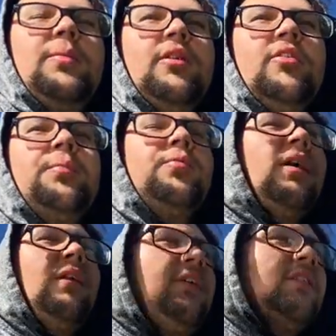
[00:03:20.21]
but they're gonna
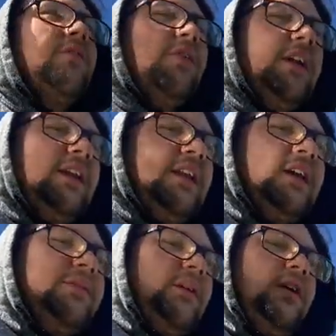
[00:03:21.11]
try to fix it Friday. Take
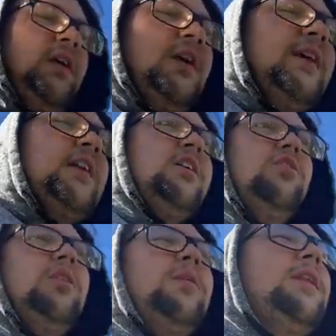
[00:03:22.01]
off the they couldn't
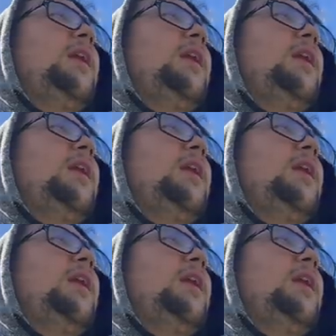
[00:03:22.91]
do nothing now